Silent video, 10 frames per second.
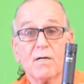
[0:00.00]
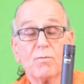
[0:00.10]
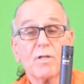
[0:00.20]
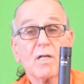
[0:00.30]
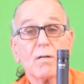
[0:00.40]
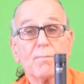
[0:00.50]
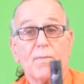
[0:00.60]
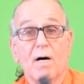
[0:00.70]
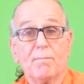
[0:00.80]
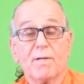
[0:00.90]
uh, with a little
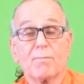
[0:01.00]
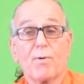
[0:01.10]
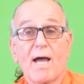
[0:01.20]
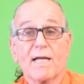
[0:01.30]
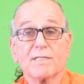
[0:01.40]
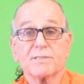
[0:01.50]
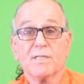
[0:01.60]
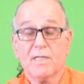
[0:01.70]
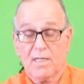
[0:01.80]
bit of practice,